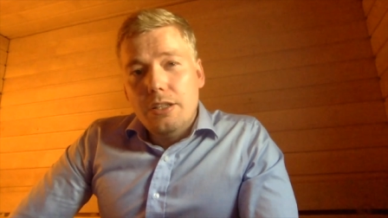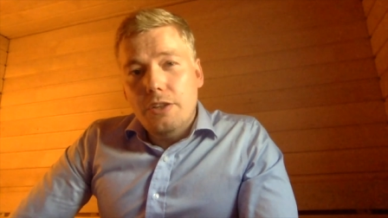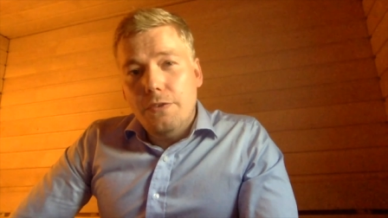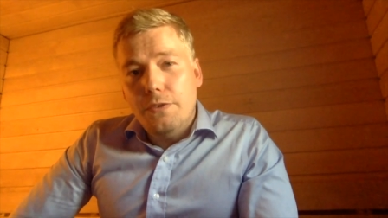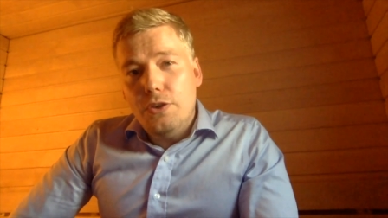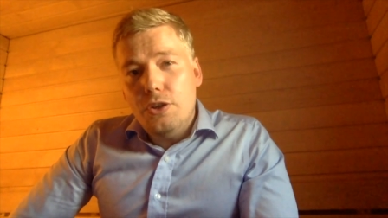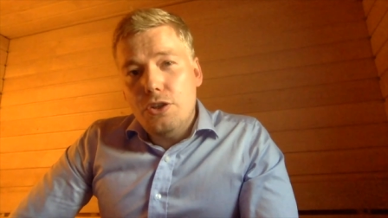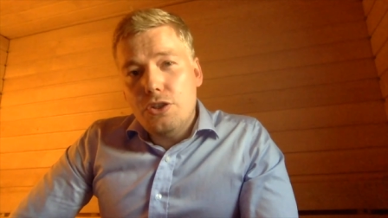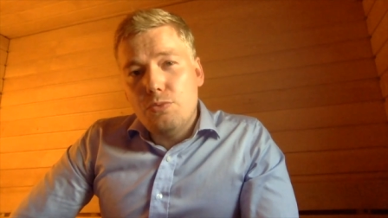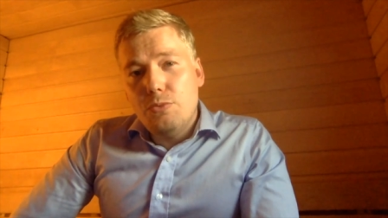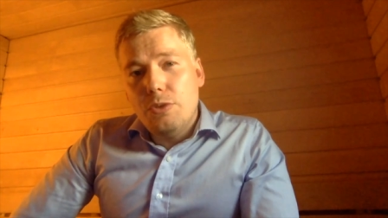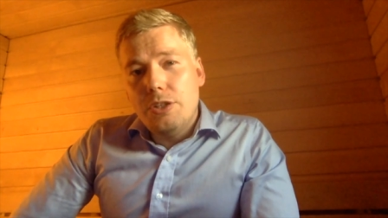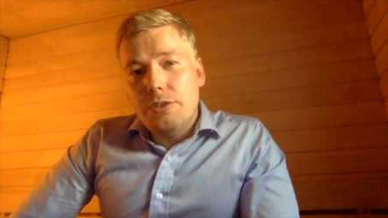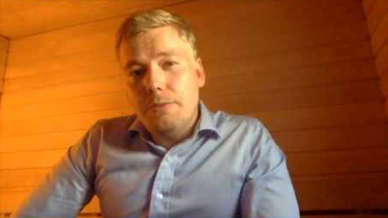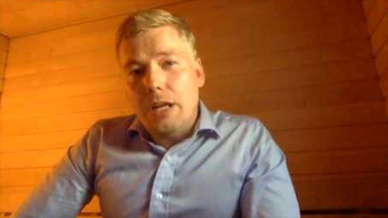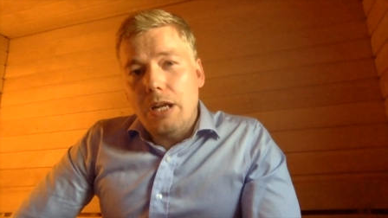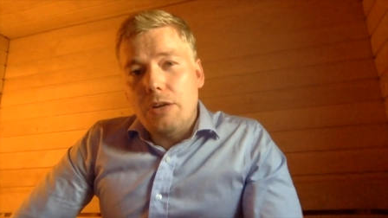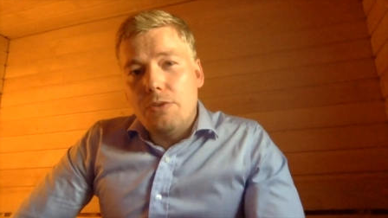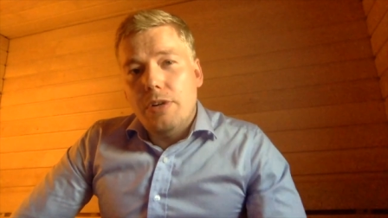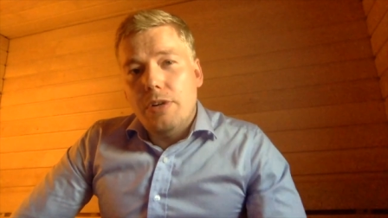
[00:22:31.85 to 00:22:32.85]
The first
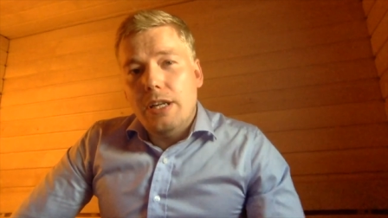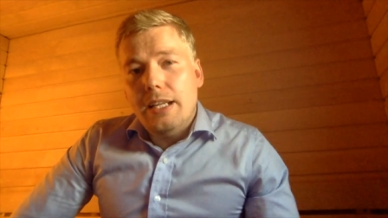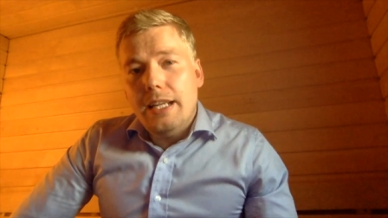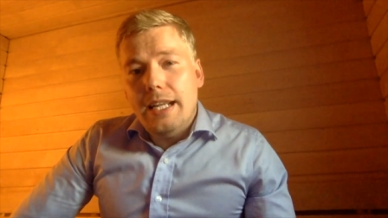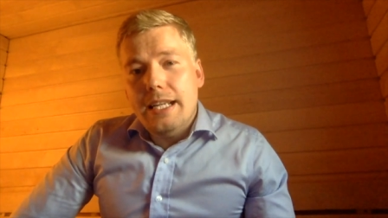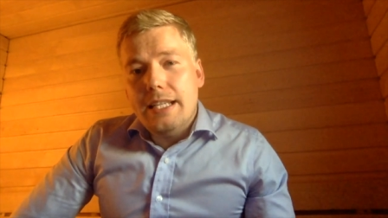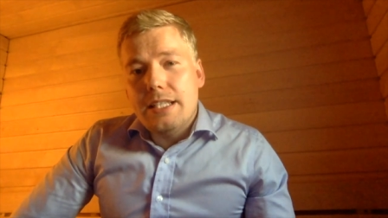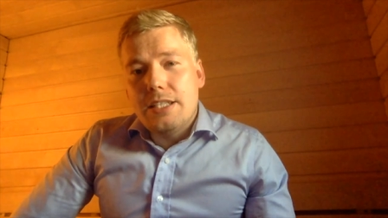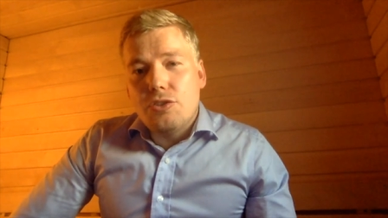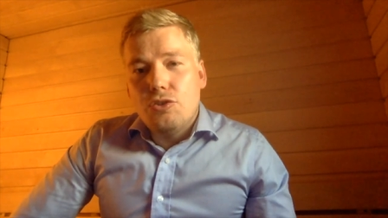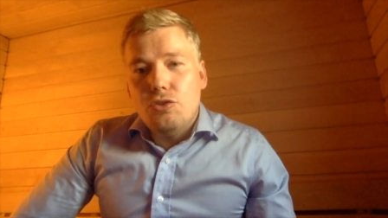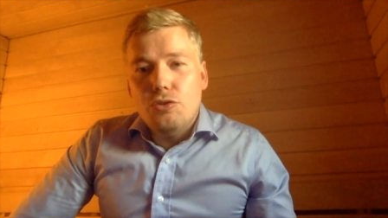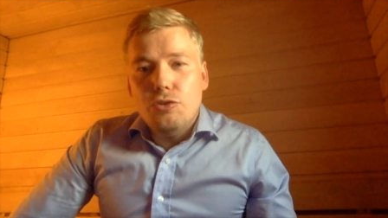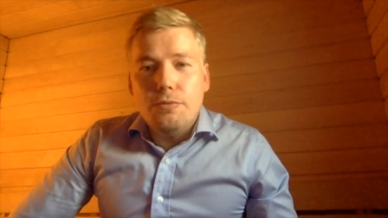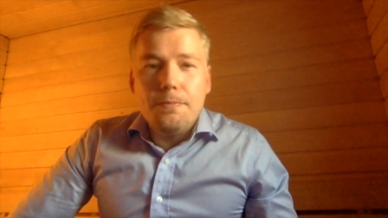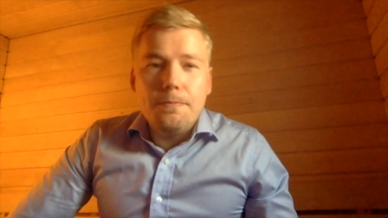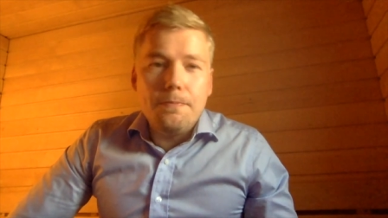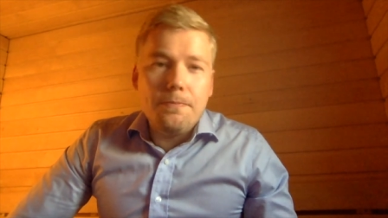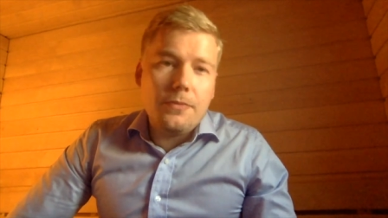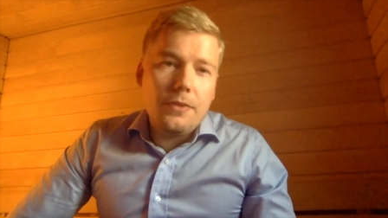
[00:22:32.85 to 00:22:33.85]
one relates
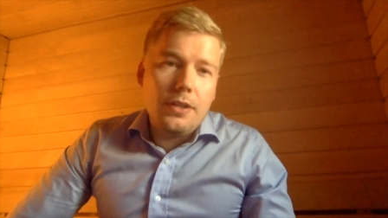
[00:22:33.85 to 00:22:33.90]
to